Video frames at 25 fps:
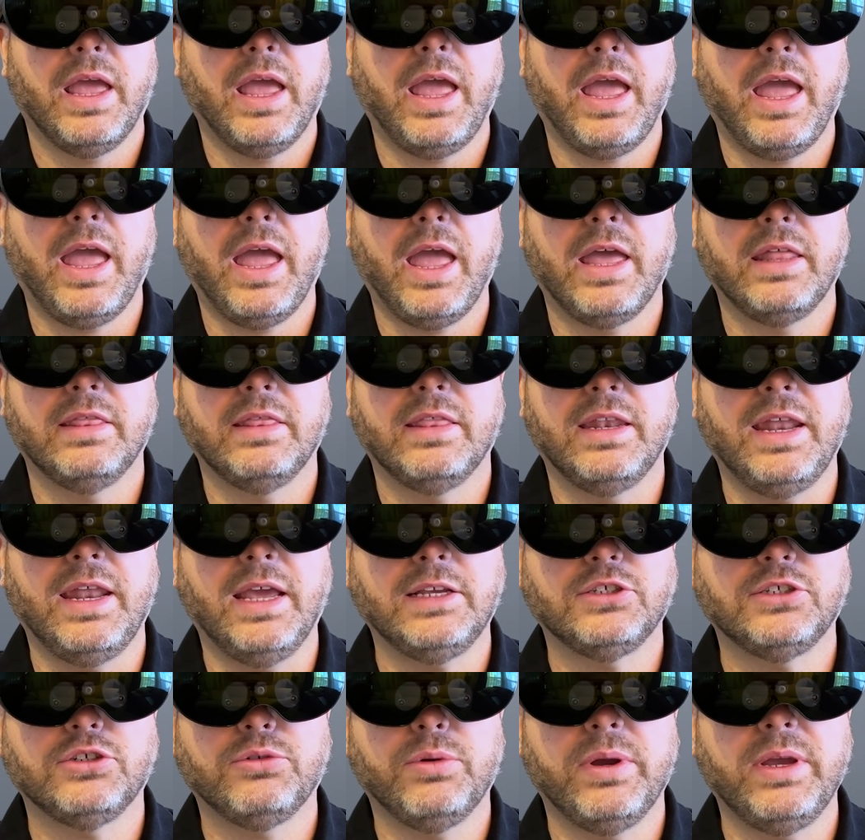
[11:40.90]
And the
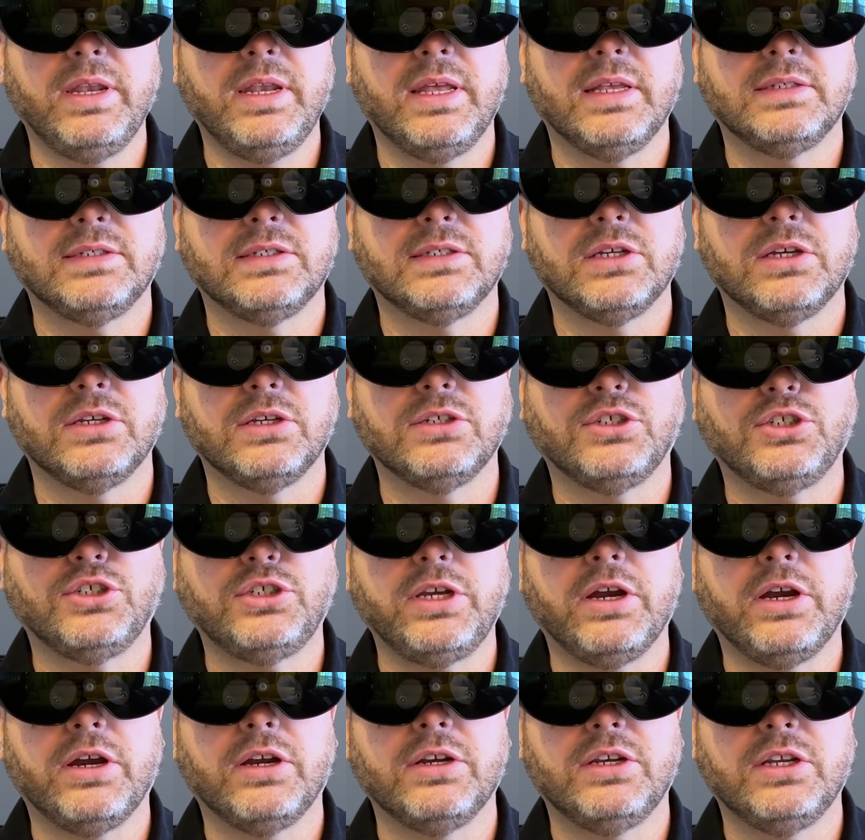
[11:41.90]
next screen is
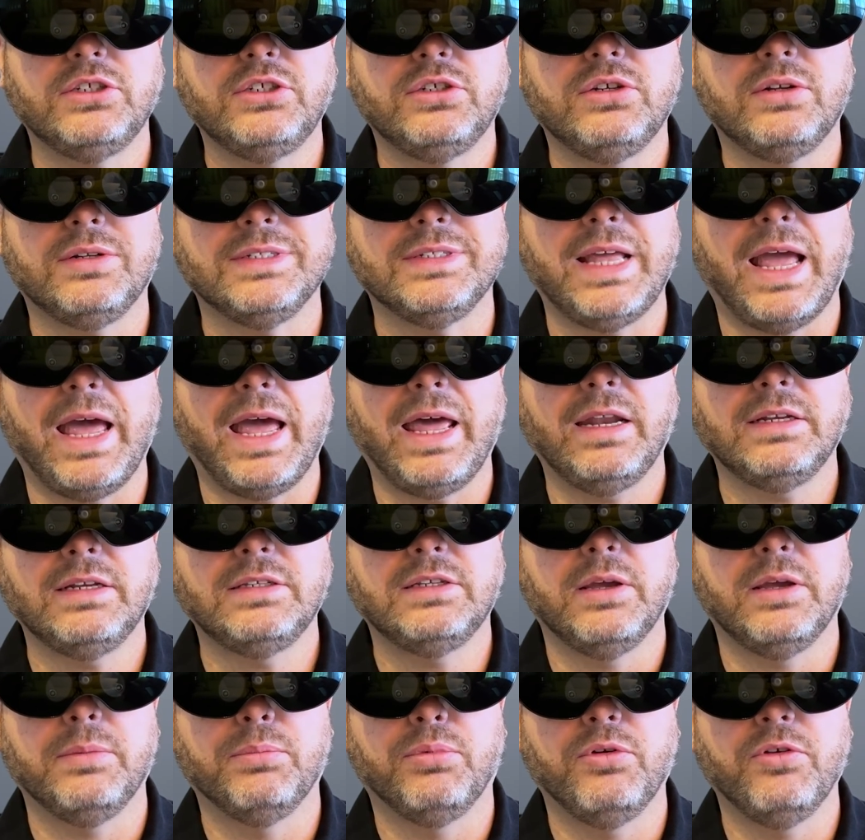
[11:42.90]
share additional data
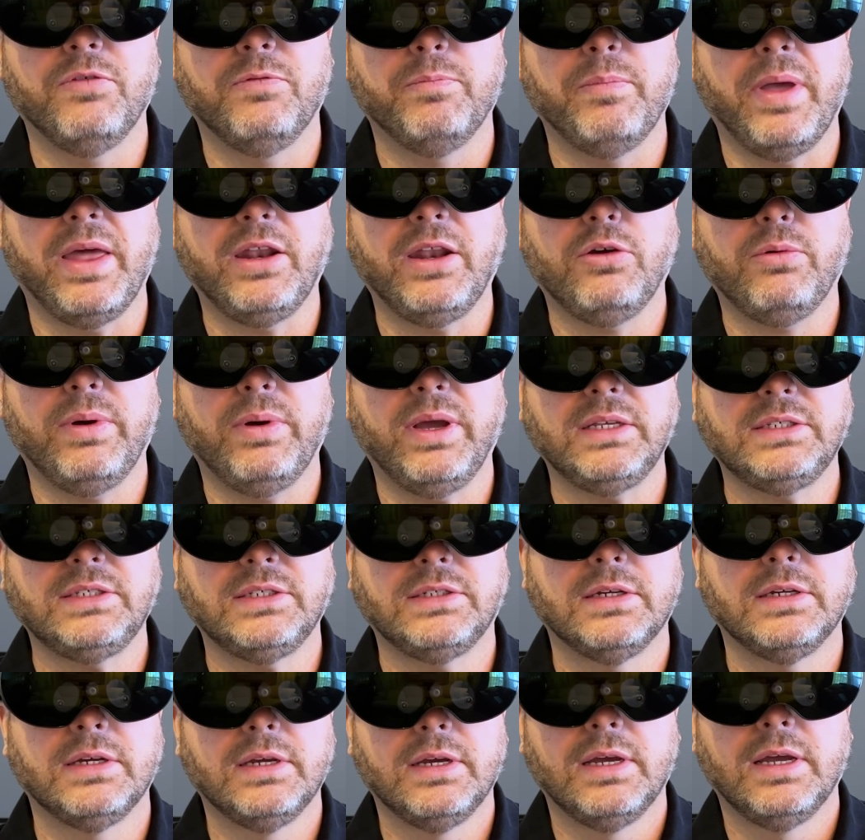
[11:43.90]
to improve Meta
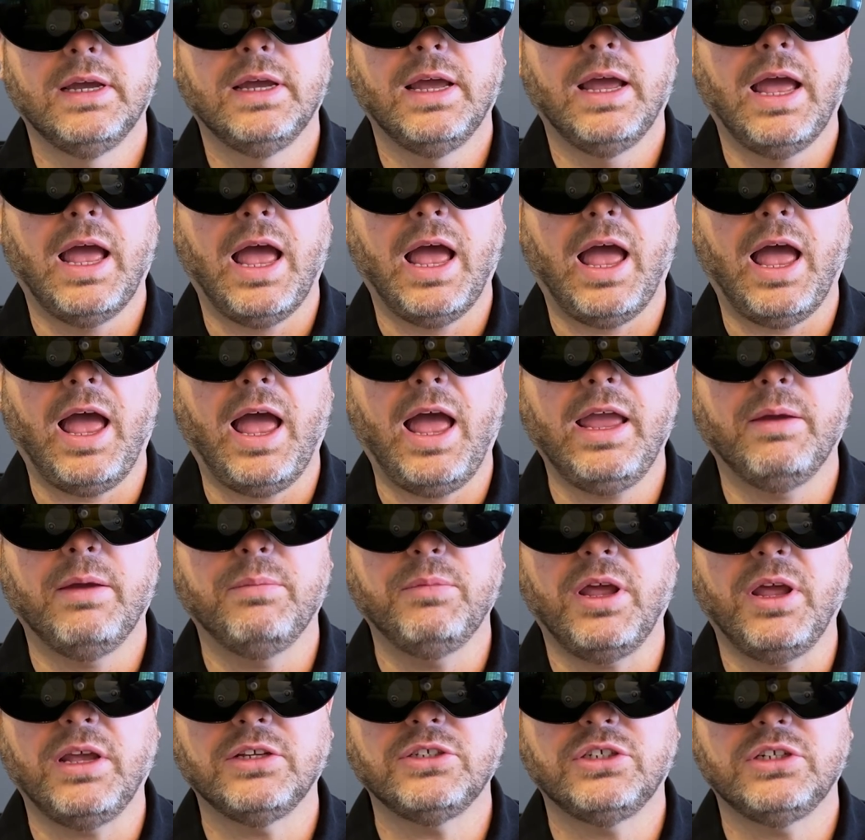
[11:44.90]
Quest. I am
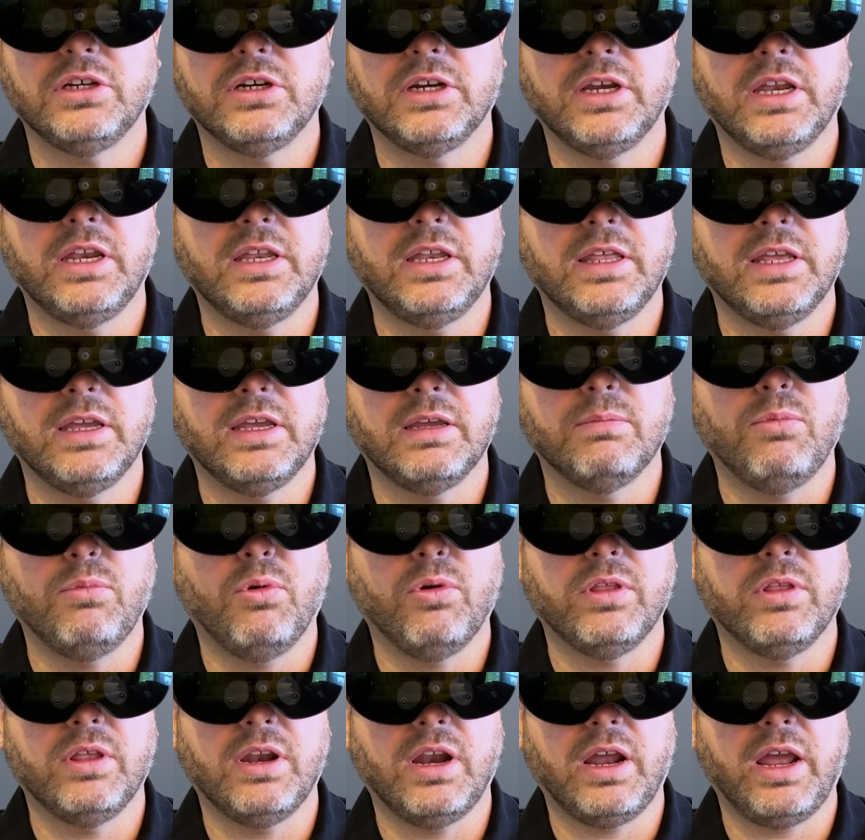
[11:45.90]
not sharing anything
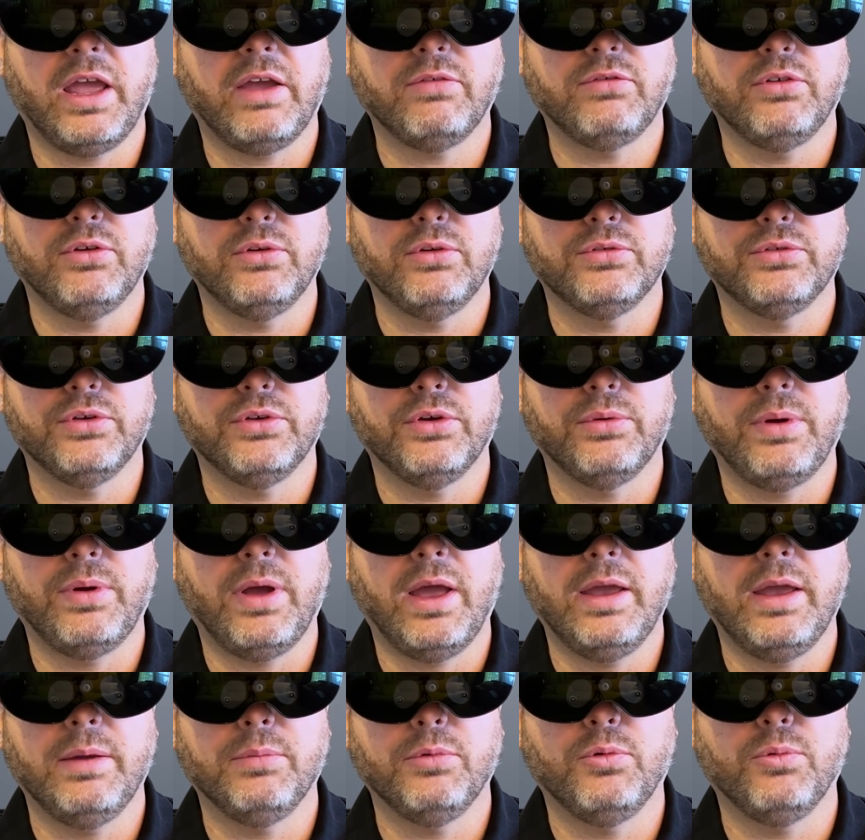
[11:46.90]
more than I have to, so
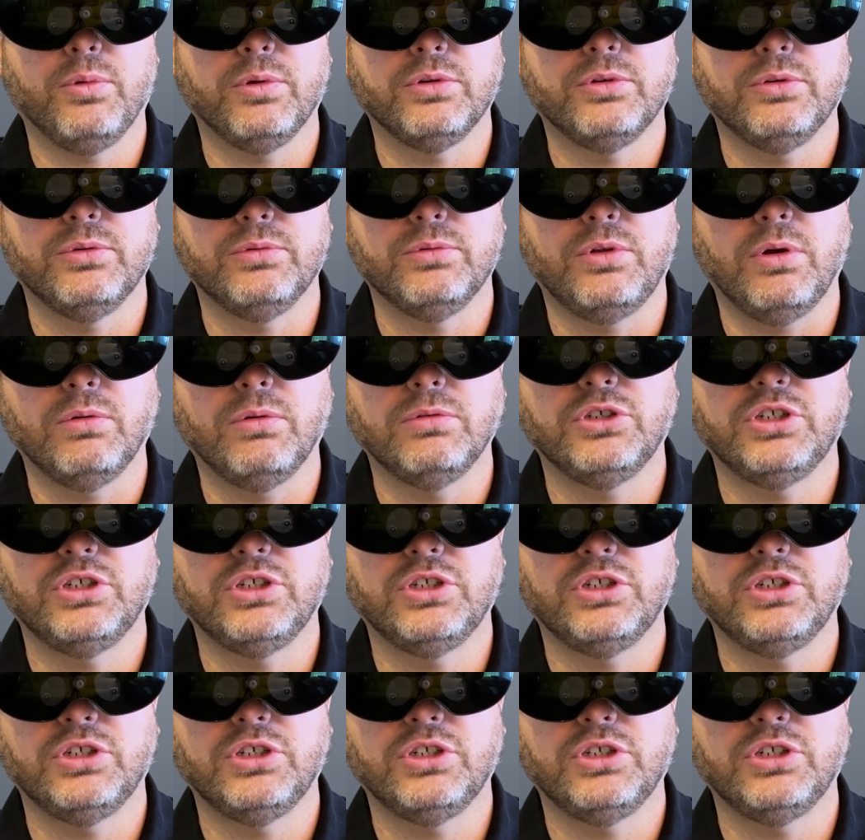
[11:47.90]
I am going to don't